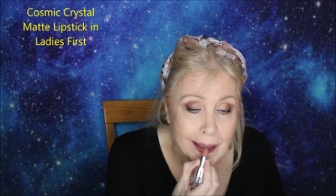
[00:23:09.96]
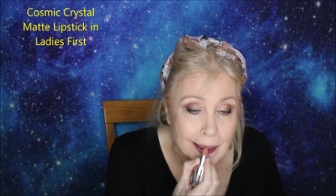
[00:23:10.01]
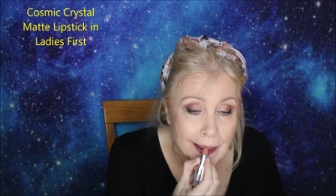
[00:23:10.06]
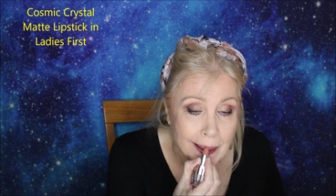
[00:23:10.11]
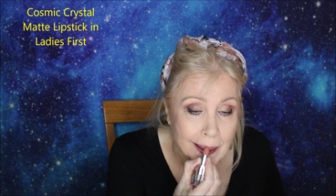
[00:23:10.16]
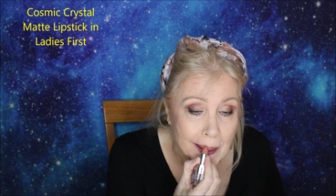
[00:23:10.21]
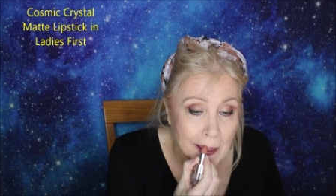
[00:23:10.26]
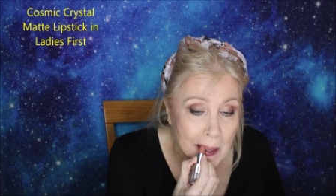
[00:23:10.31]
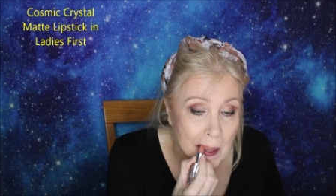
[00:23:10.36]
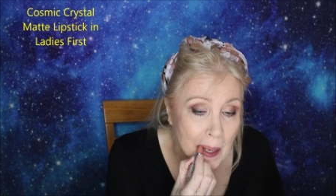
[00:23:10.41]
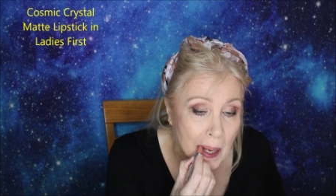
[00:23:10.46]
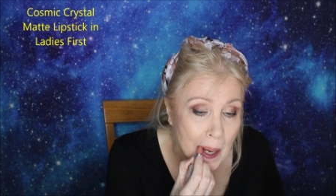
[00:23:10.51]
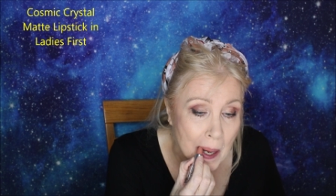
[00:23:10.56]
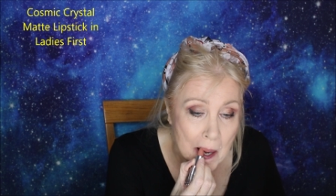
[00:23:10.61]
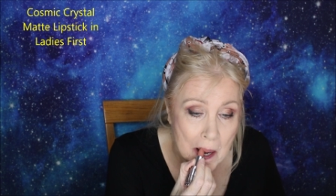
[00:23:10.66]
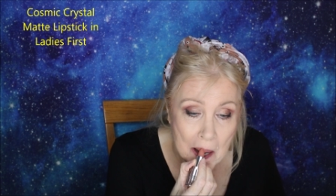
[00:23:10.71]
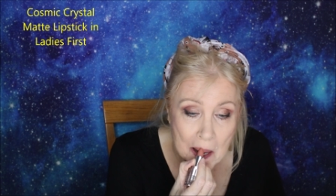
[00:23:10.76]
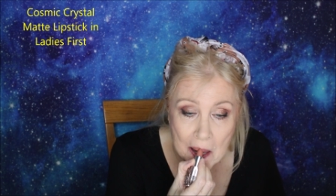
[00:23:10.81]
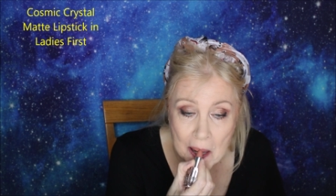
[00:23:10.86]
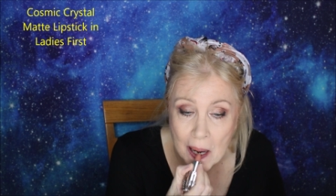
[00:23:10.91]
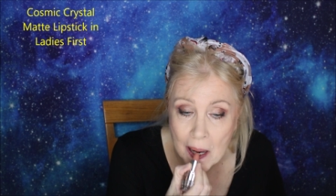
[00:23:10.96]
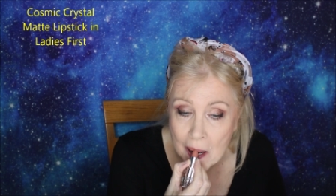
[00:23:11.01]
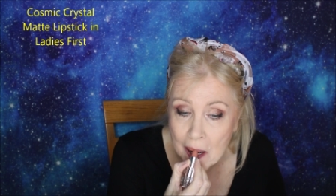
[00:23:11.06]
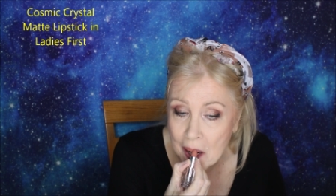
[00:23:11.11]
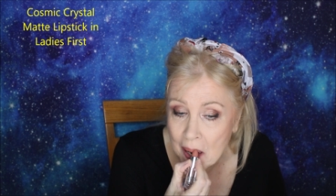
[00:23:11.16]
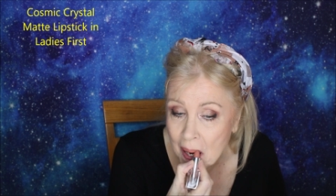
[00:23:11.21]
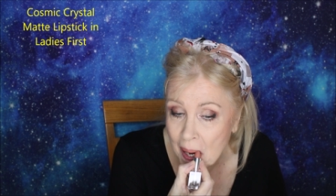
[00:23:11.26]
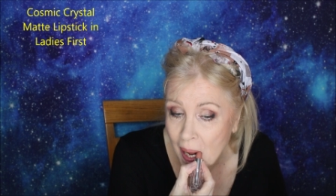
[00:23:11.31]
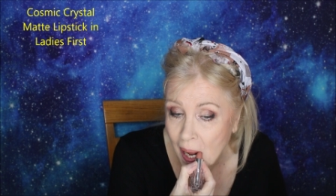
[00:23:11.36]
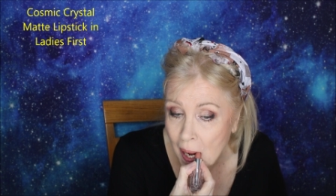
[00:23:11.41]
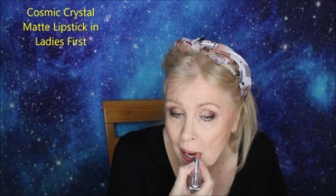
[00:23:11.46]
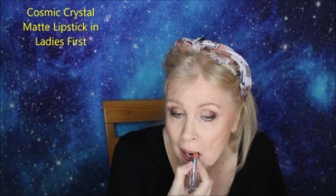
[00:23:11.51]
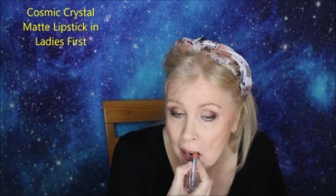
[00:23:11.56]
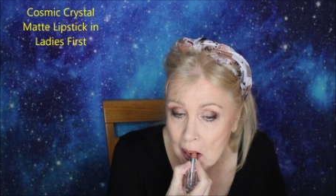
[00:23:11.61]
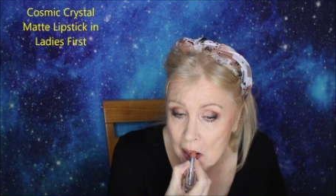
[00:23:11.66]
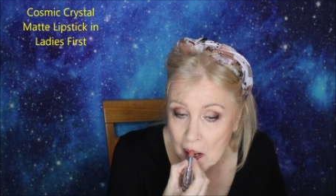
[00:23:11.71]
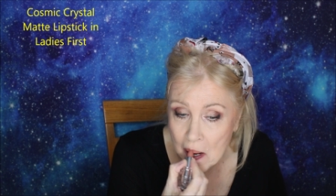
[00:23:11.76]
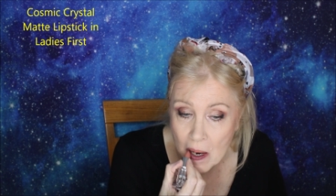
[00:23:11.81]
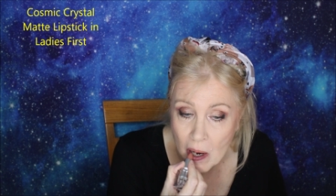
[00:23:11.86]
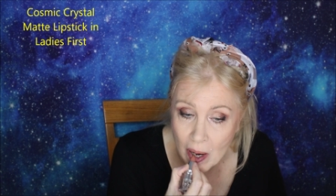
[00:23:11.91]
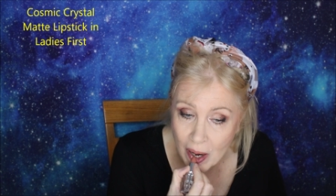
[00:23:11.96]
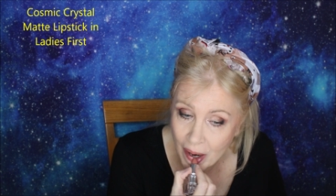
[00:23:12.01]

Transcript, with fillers: So I'm just putting that on now.